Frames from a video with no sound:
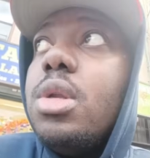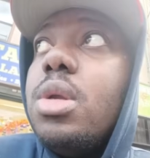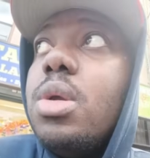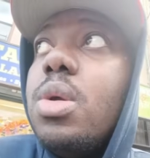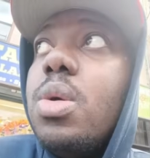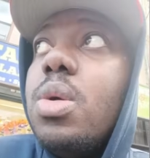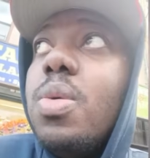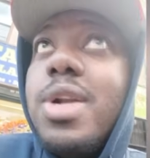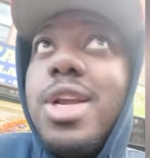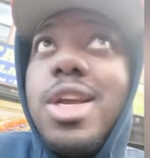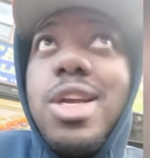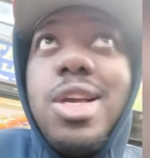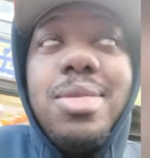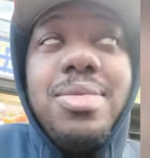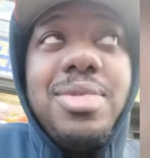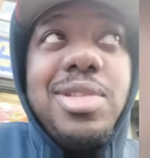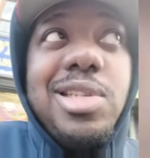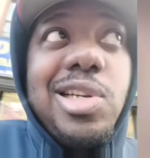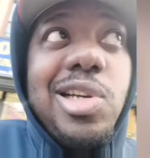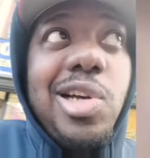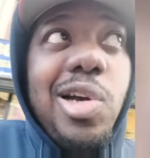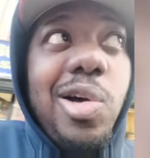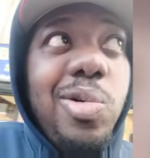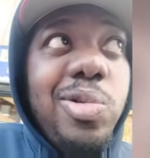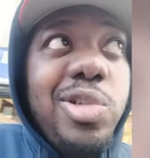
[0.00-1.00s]
when it comes
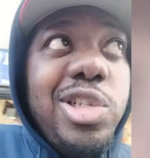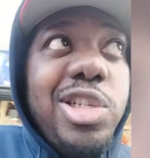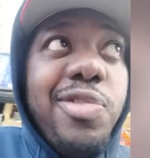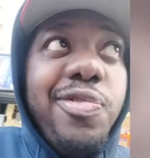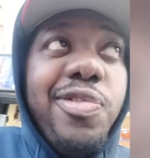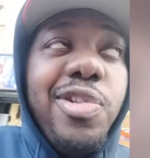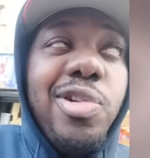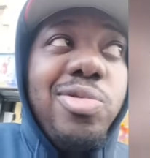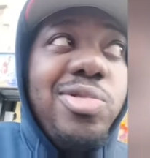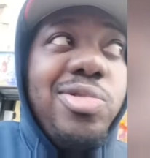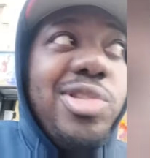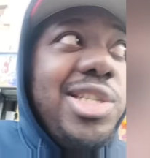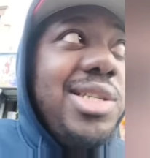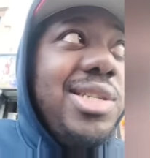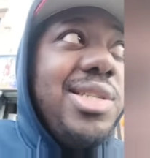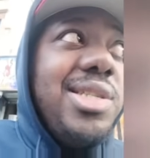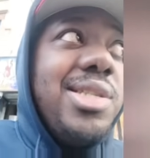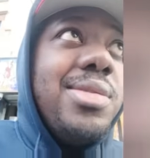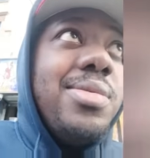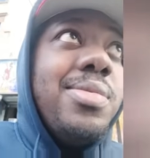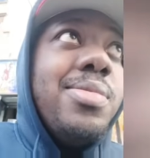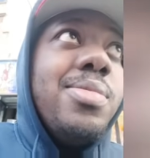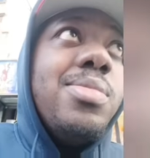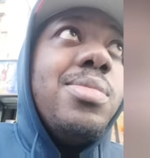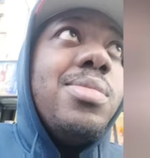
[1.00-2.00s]
to culture
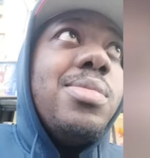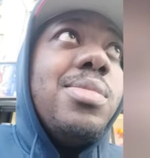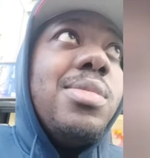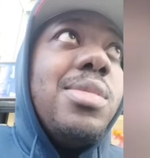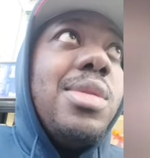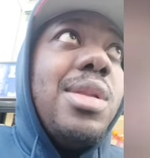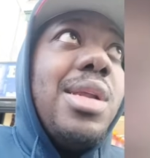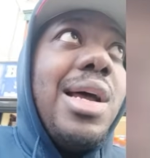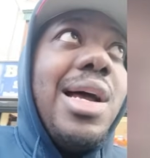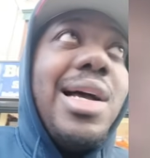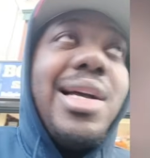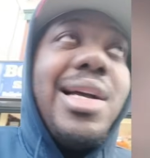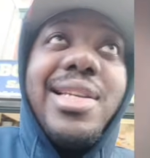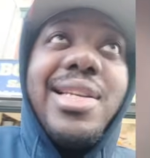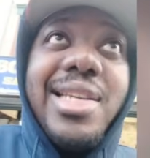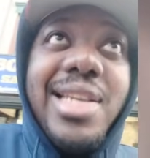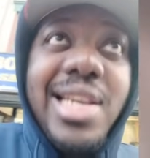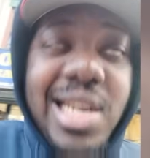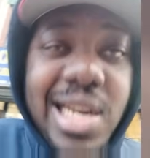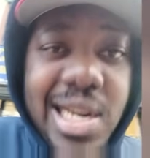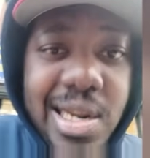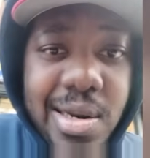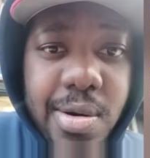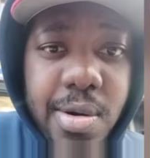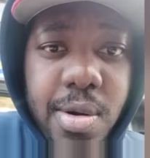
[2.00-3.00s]
vultures, I
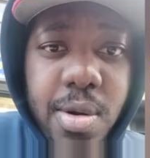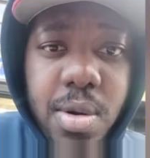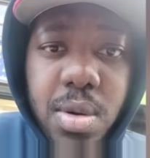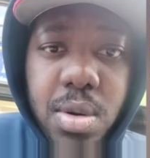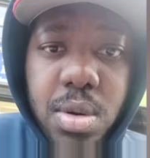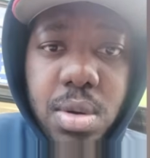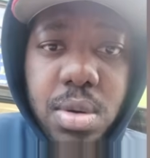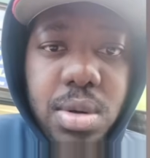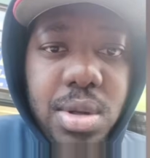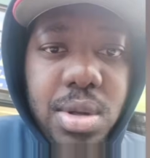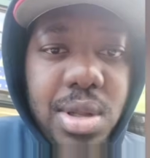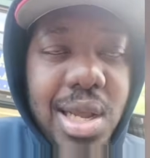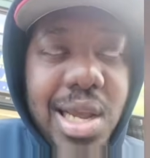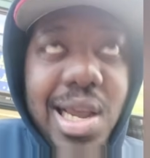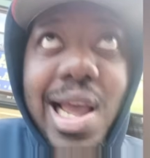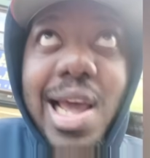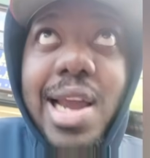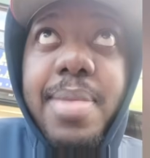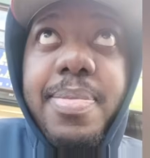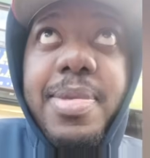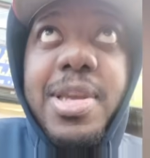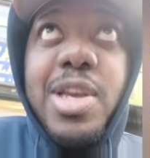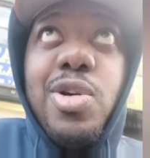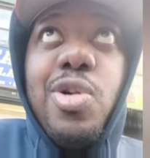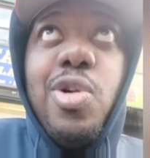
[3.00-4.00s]
get it. They
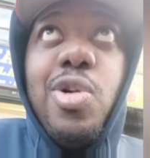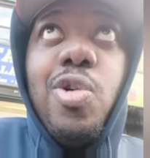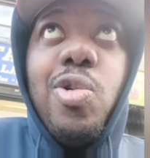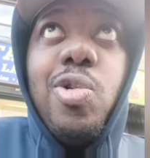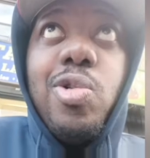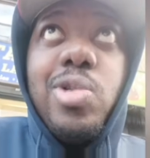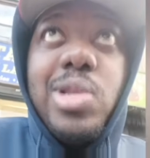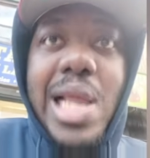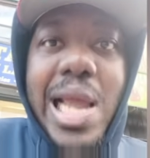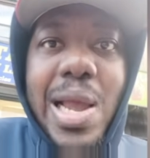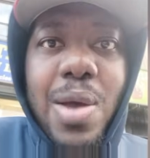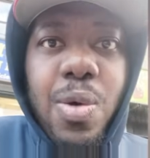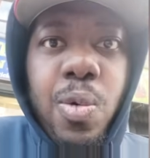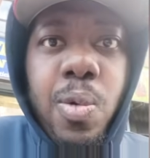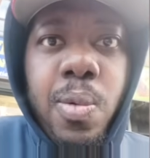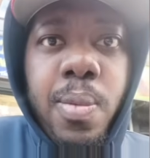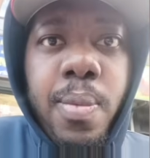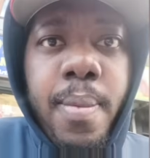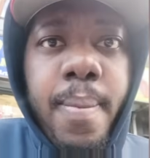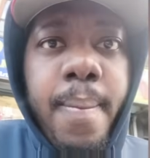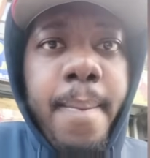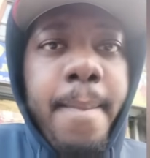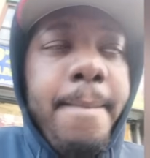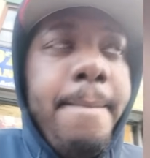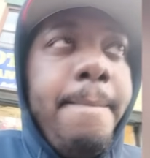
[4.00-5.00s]
gotta be called out.
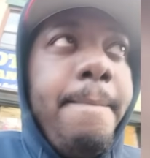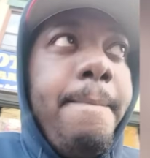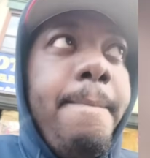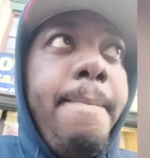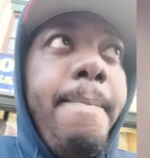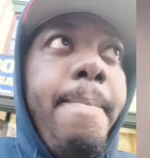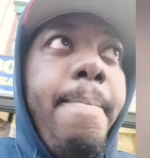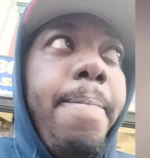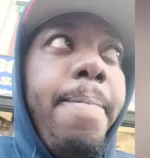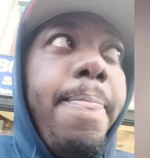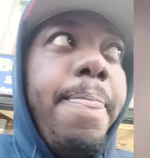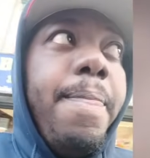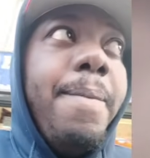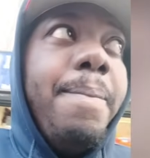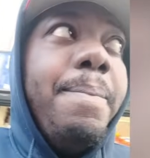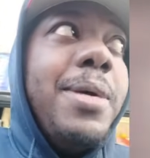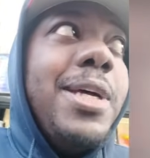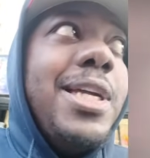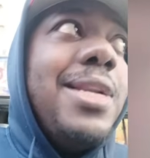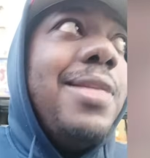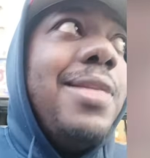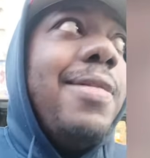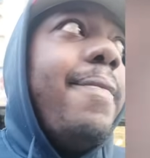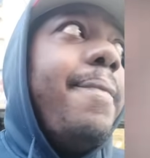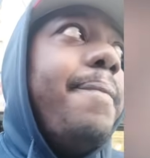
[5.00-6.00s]

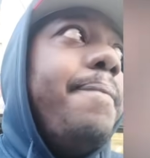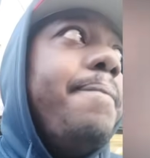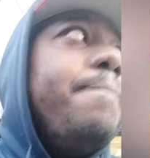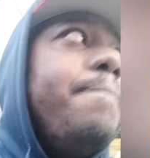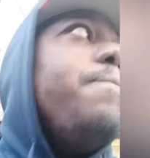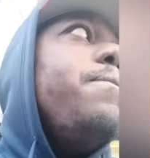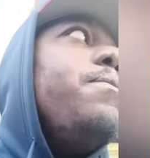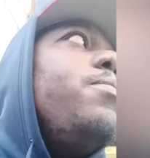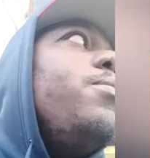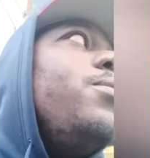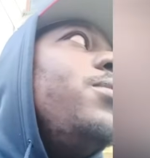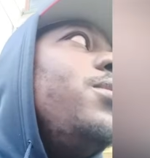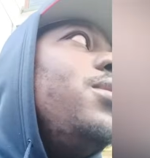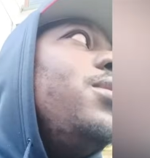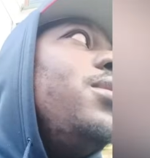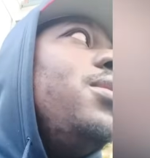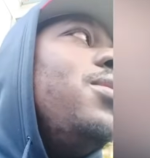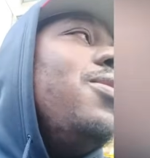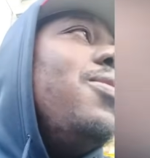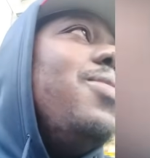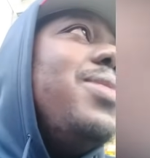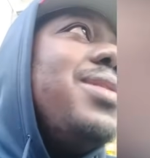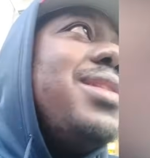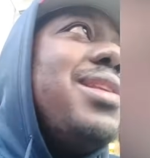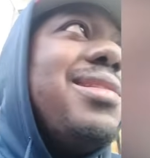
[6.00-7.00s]
But
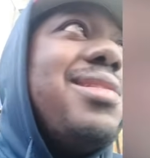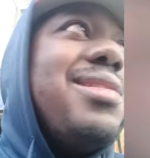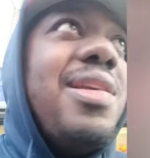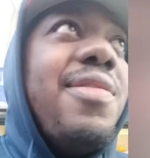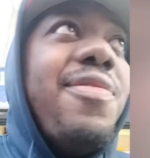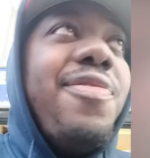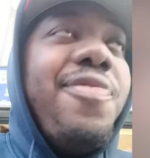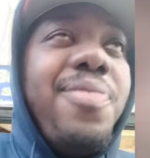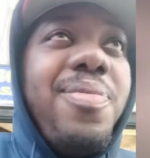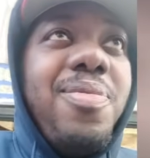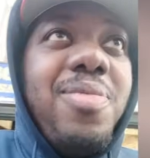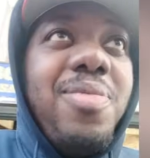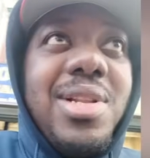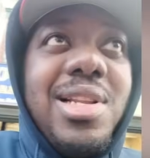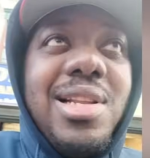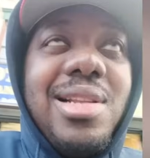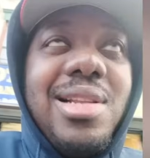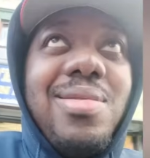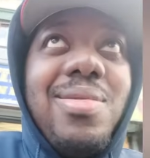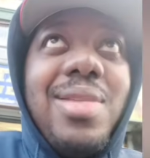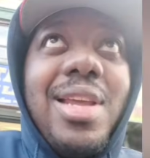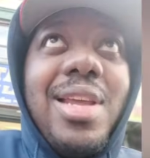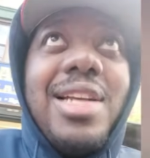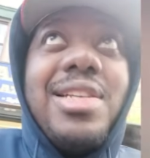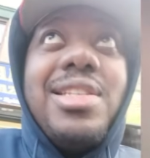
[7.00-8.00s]
with the, with the
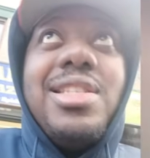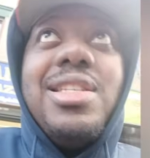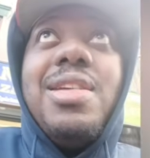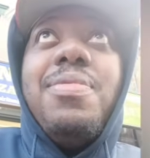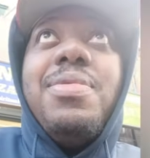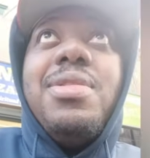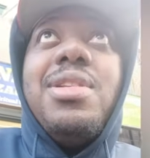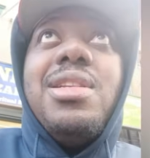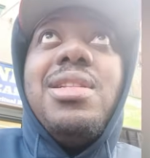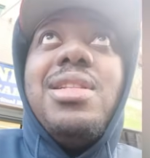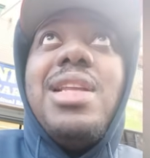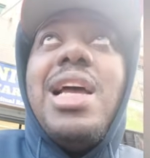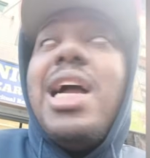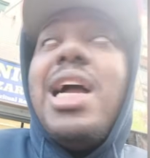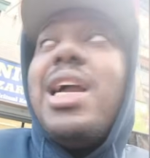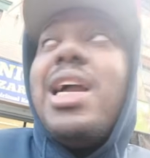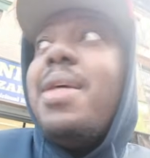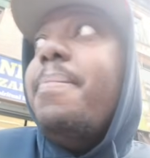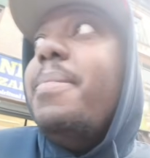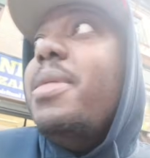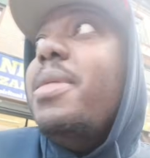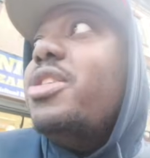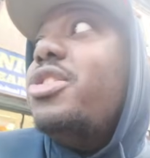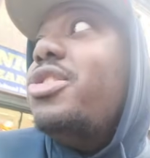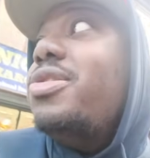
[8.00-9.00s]
like I said, with the
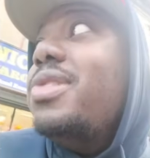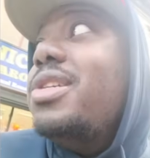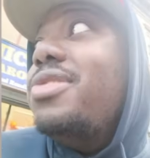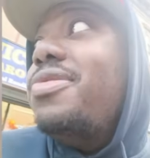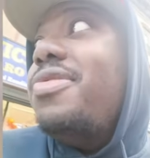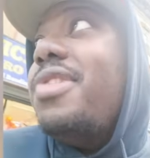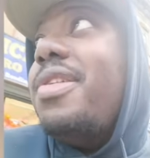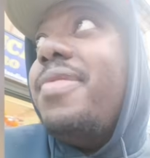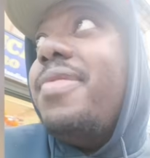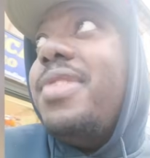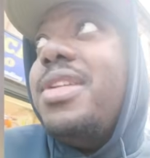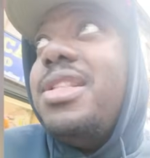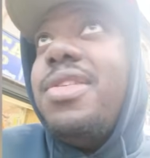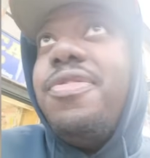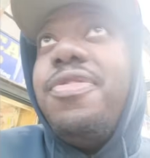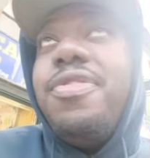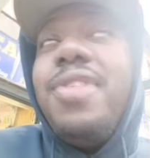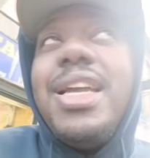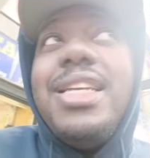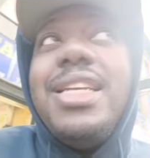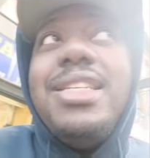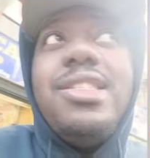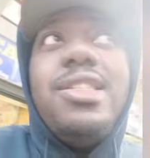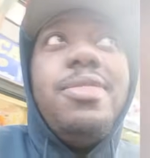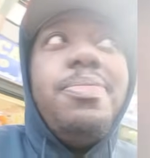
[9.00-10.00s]
documentary is very
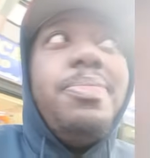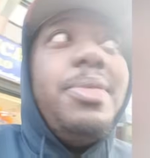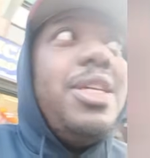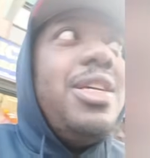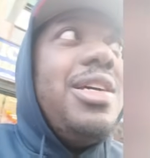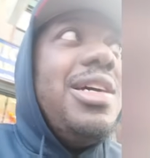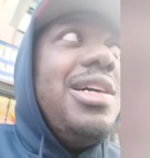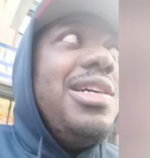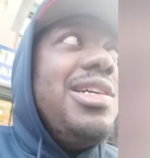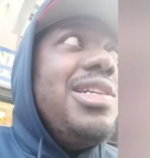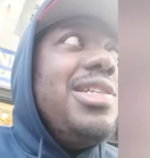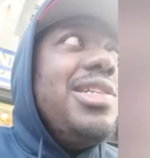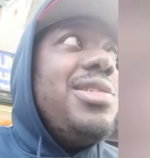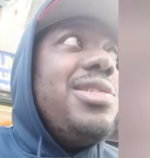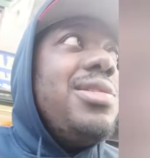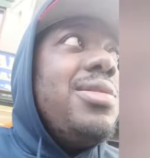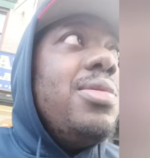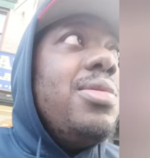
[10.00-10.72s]
divisive because